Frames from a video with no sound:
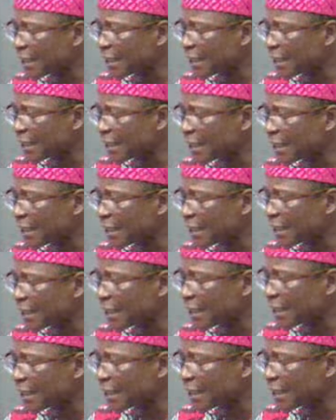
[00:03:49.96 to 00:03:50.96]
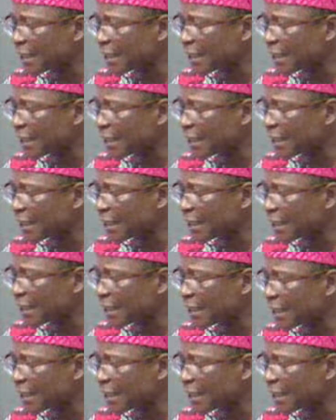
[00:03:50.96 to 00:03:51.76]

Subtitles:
Nothing is said.